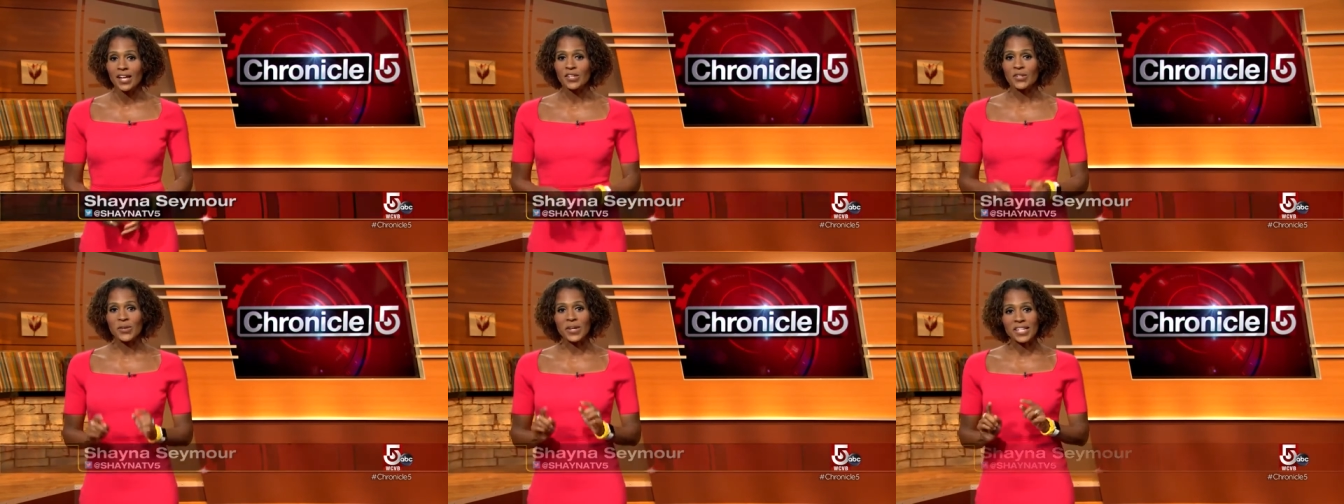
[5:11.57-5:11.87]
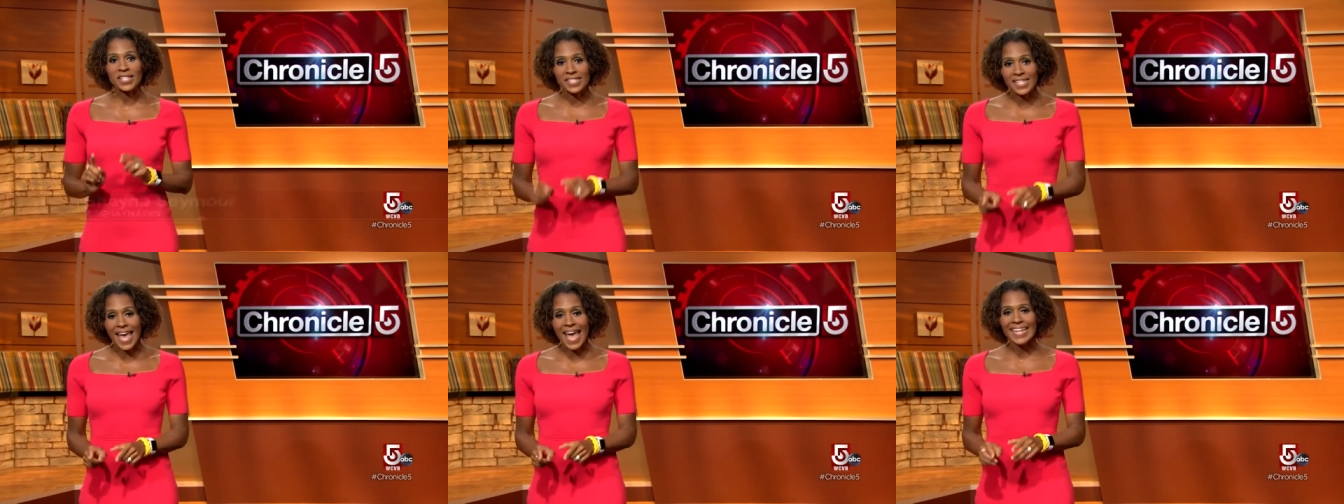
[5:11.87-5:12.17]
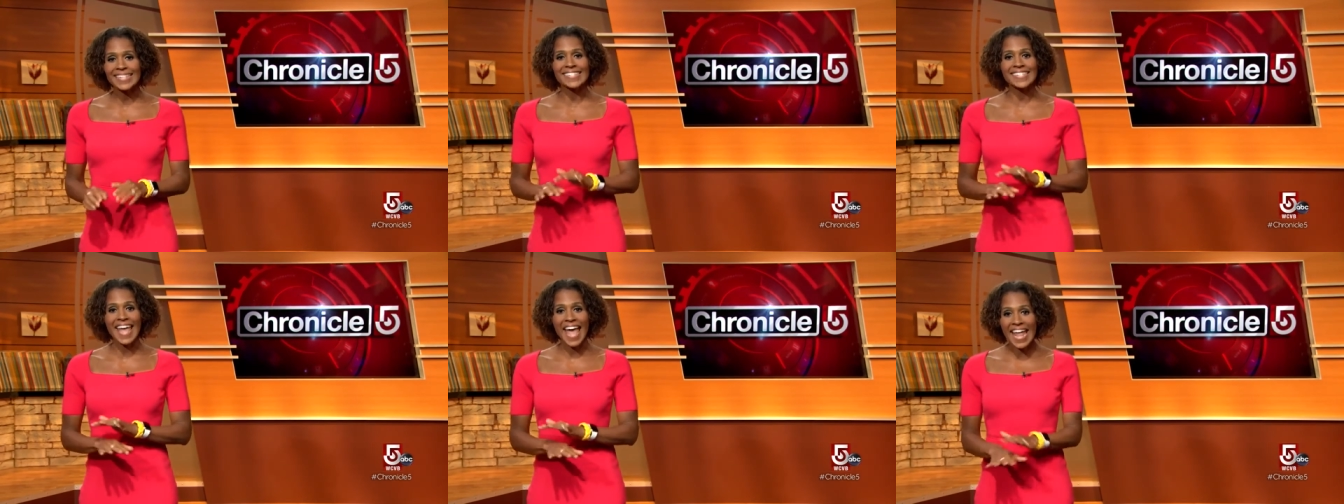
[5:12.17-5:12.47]
You can
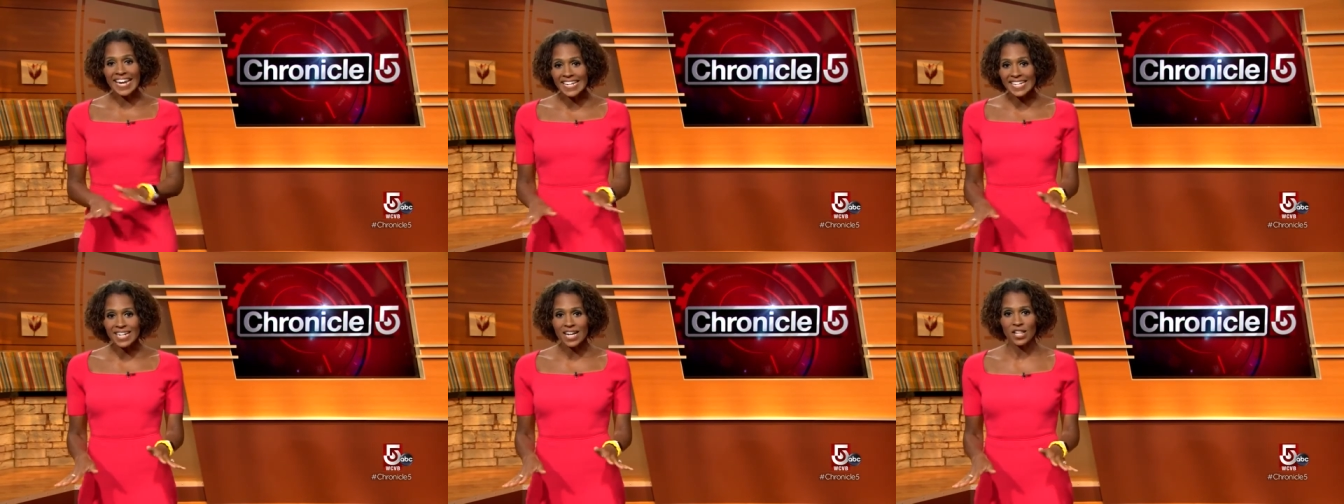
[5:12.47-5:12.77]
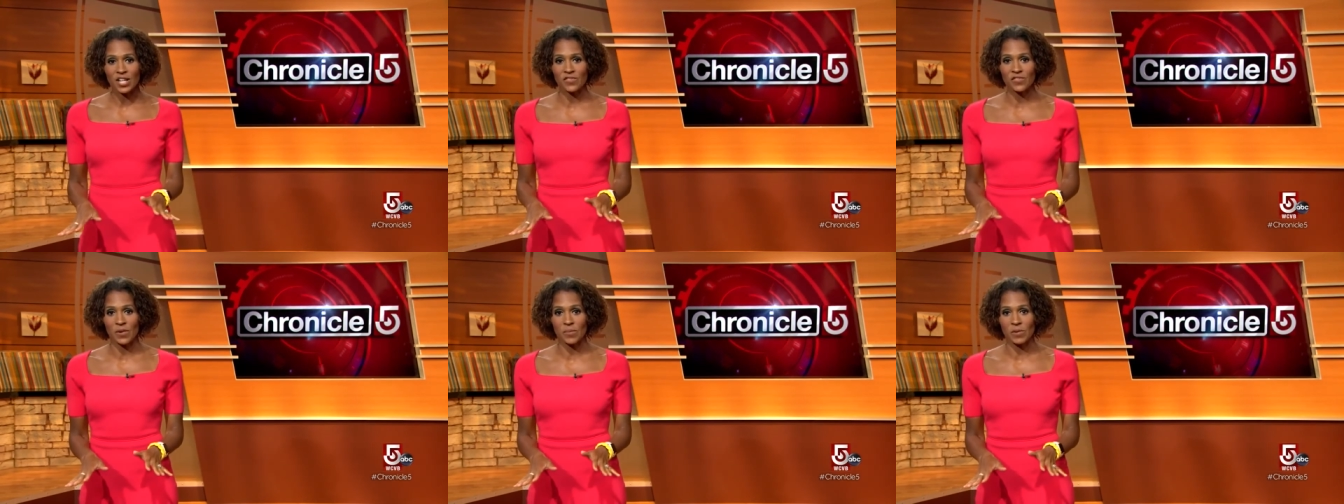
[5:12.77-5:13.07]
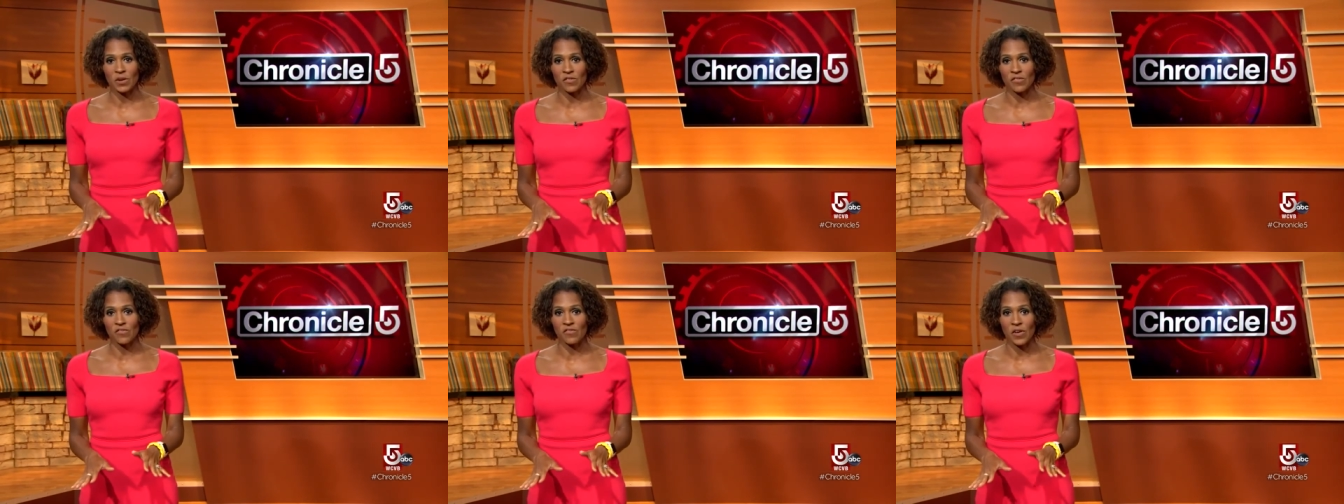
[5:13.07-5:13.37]
text any color
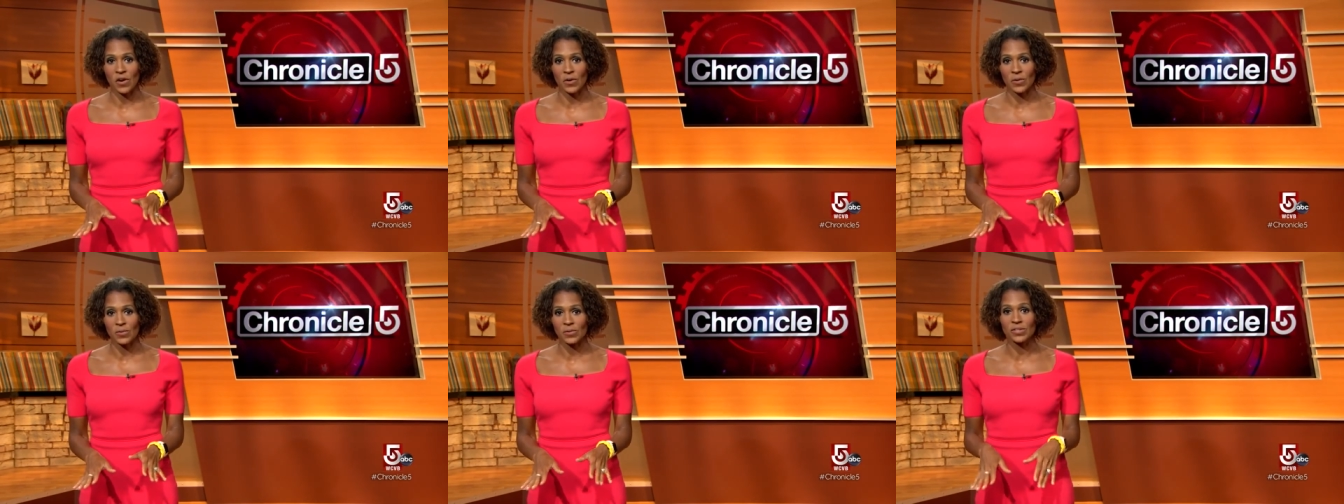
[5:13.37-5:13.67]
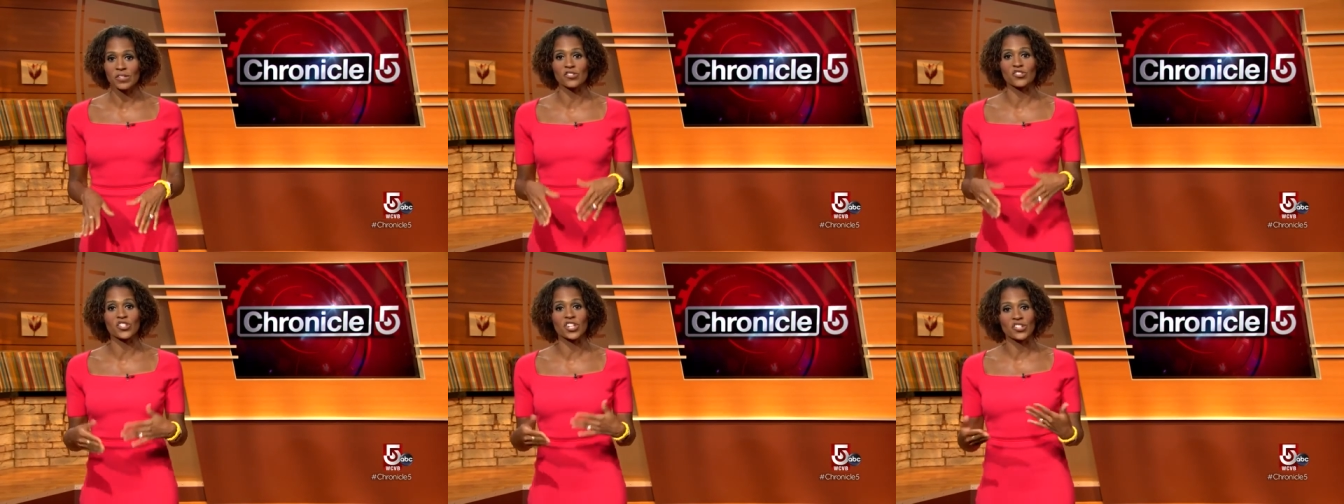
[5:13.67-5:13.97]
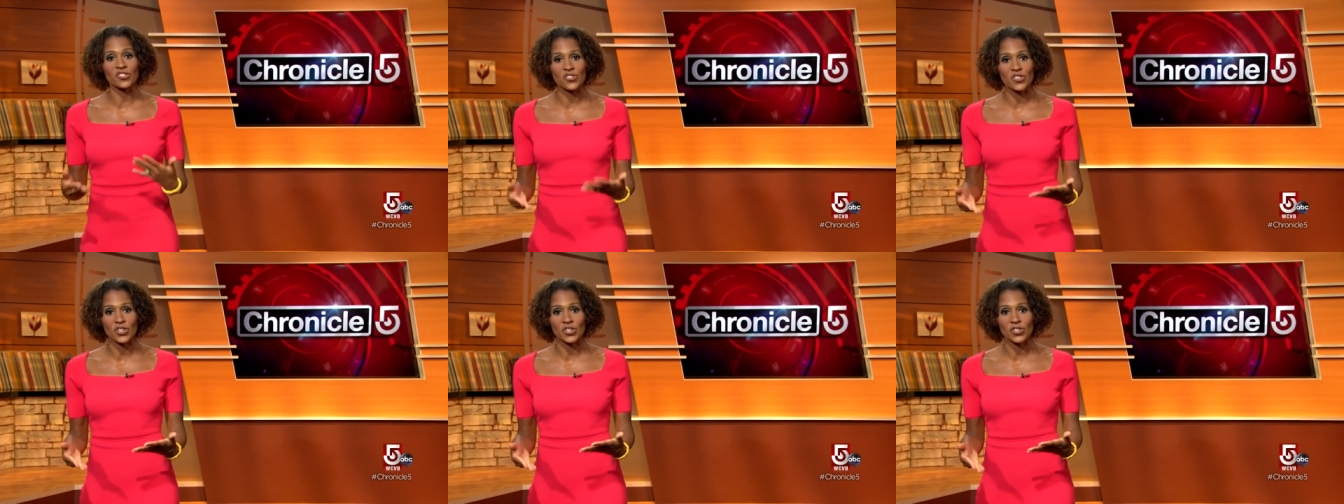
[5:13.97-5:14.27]
from your phone to
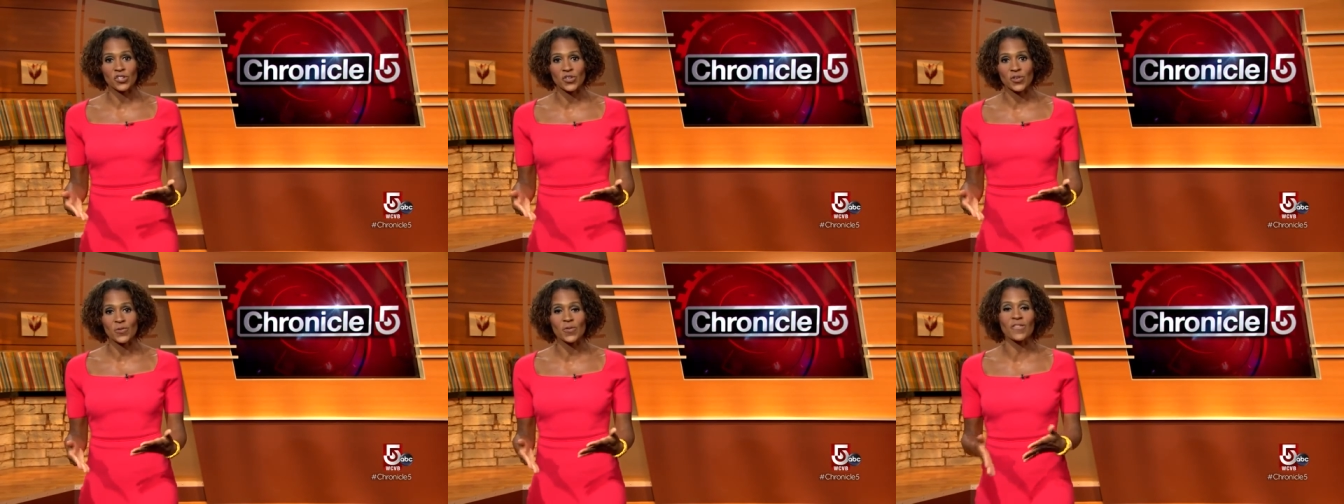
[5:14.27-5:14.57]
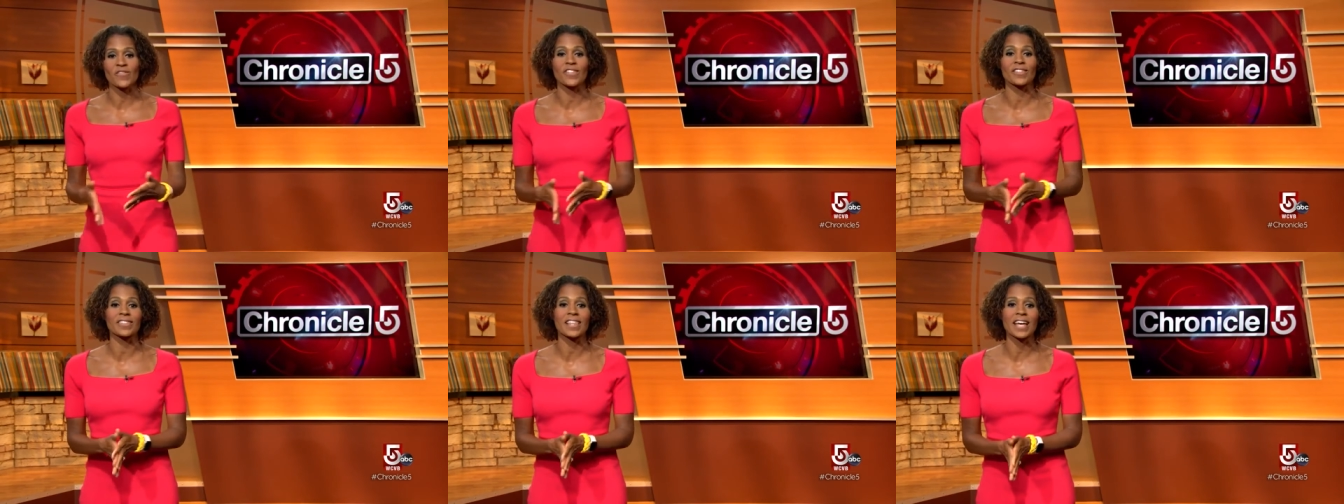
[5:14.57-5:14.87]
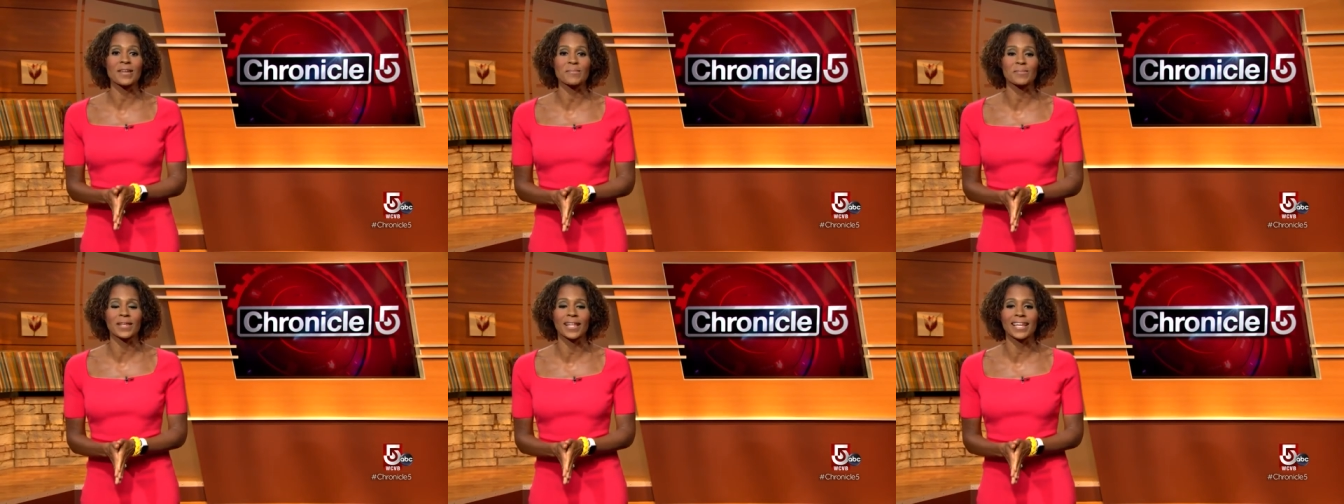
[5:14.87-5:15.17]
change the hue of the
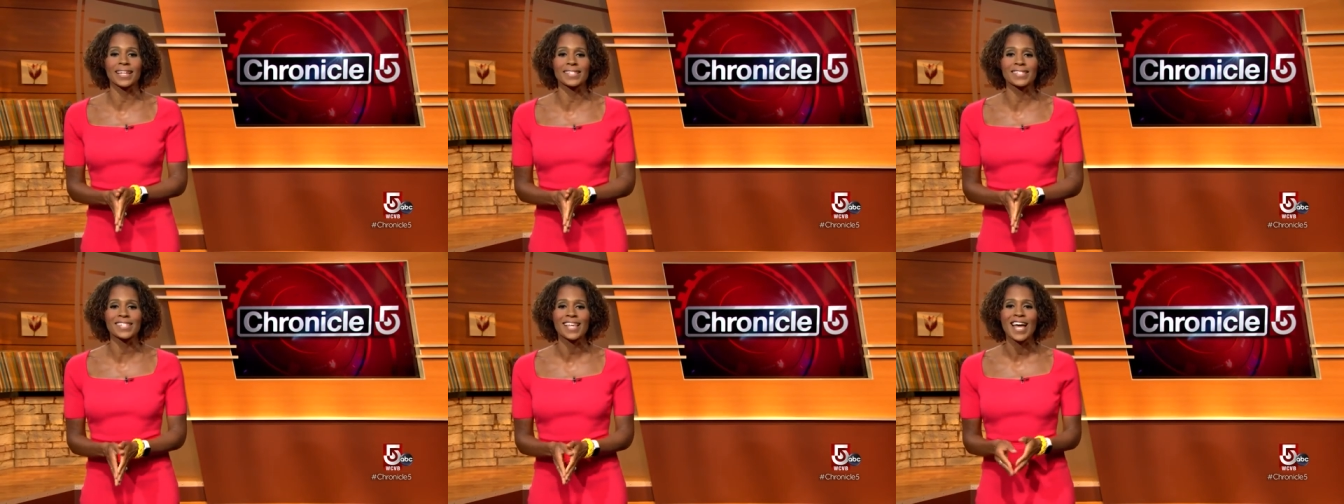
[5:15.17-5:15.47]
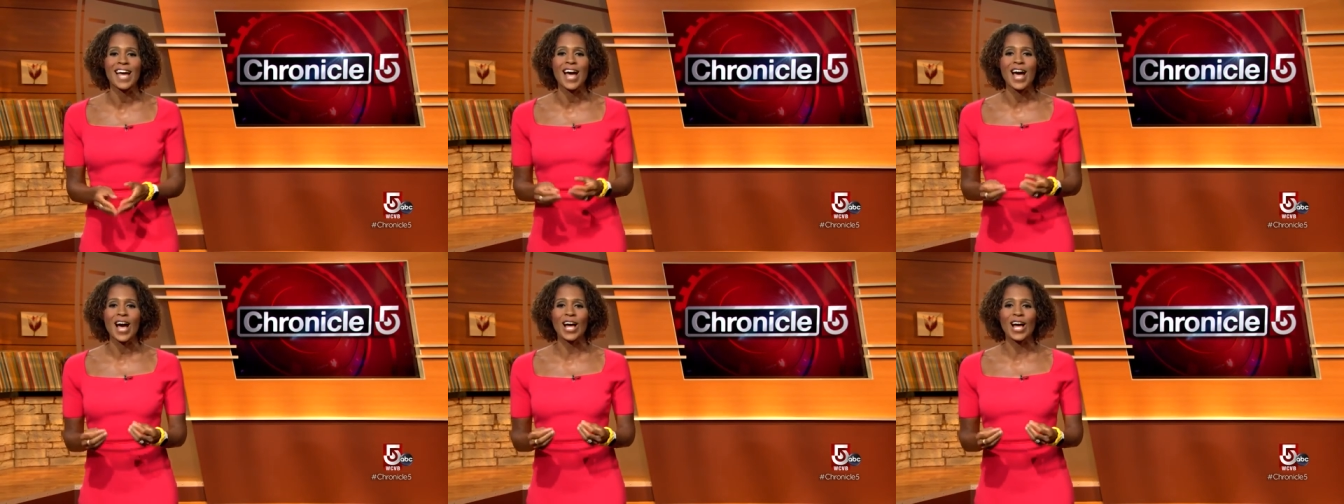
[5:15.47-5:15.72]
light blades,